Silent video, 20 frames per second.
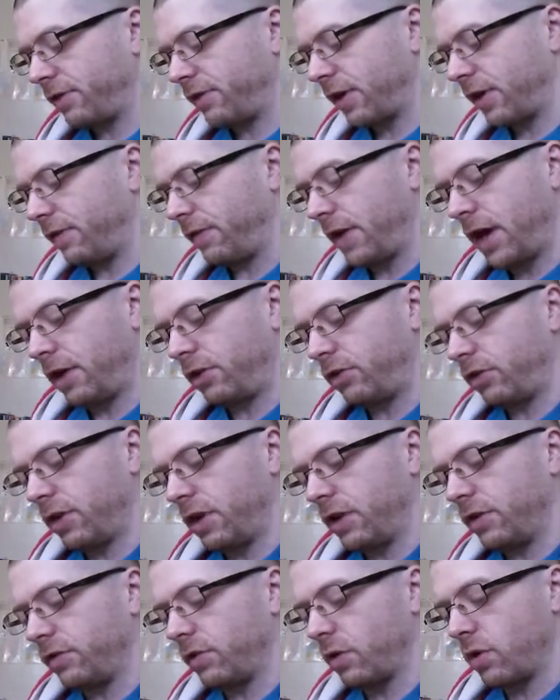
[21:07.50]

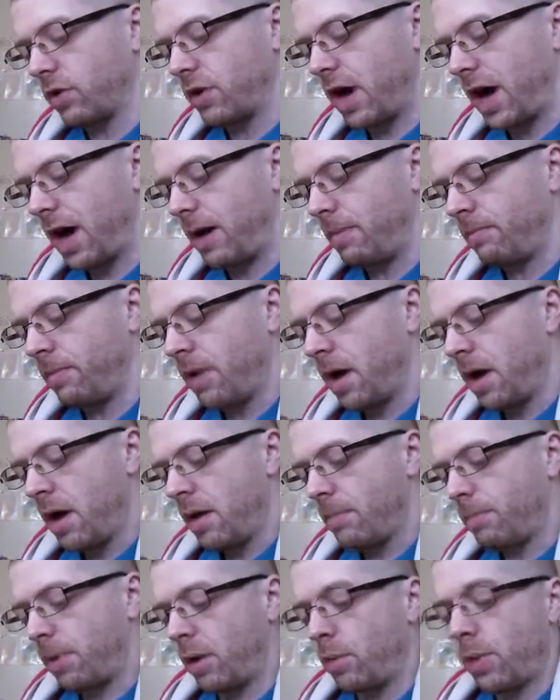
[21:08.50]
salvation is to come
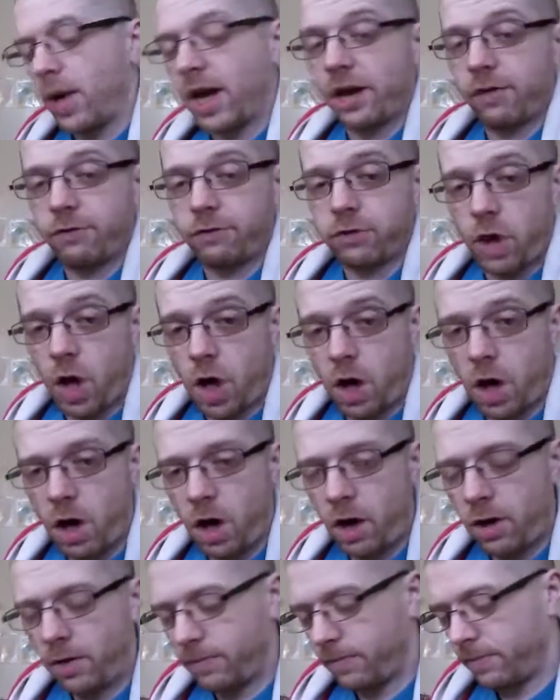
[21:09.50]
by way of
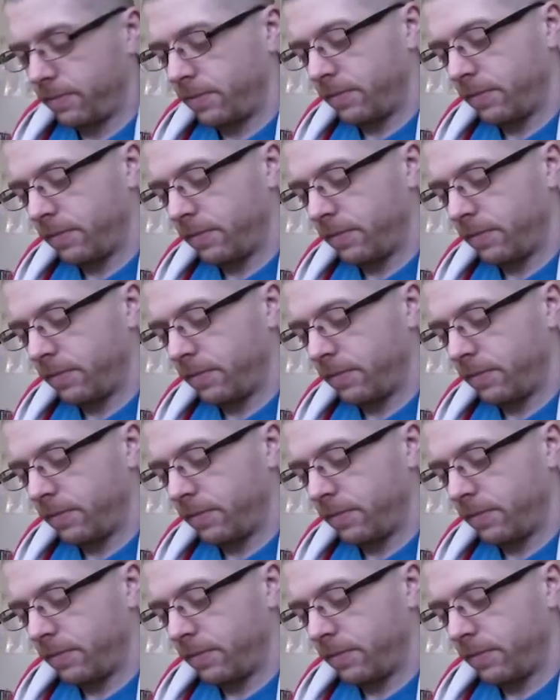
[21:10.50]
law,